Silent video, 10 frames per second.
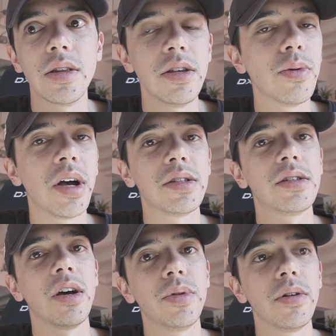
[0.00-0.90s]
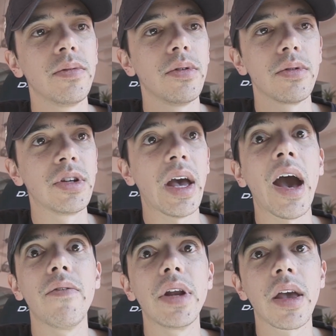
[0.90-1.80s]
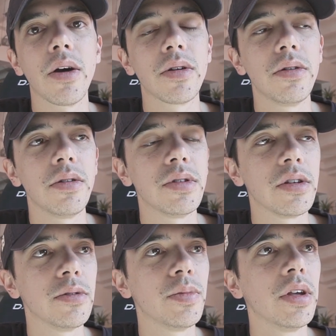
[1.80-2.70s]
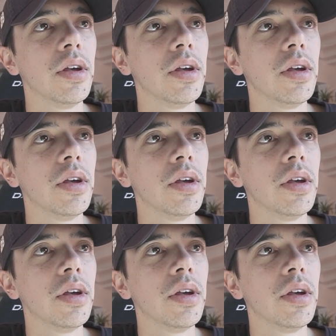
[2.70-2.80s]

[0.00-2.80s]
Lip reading: in the US to upload or to have an account on YouTube.